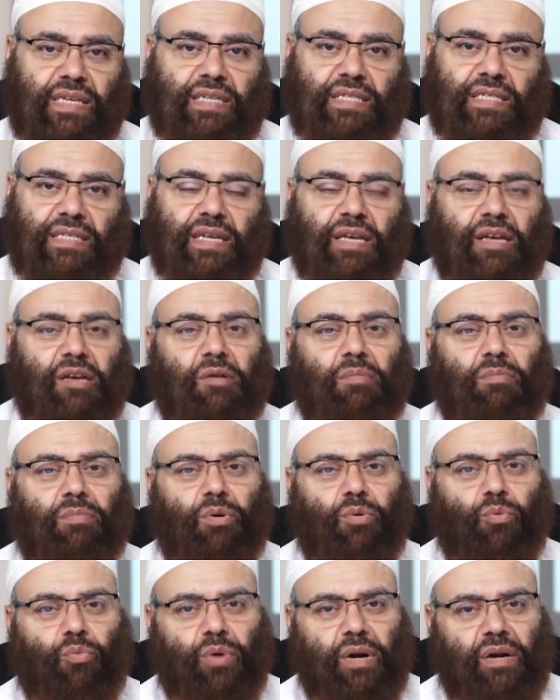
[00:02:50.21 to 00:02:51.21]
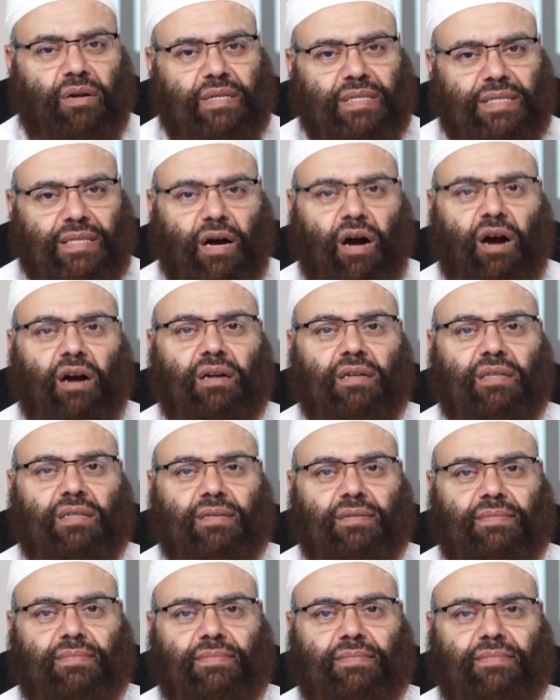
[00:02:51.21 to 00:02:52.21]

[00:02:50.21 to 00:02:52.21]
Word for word: yes, but where is the heart?